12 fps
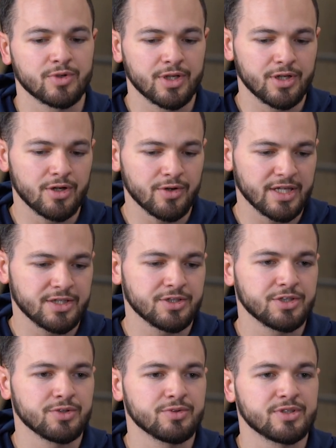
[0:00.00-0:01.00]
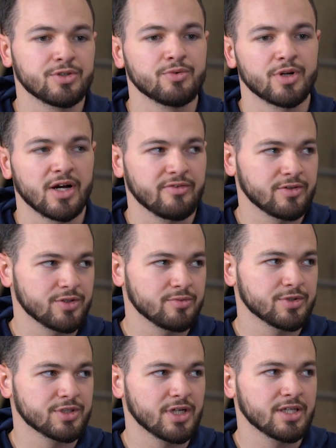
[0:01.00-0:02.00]
we're going to go catch and shoot to an off the
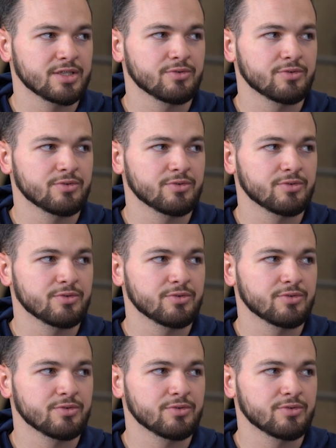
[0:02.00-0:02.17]
dribble shot.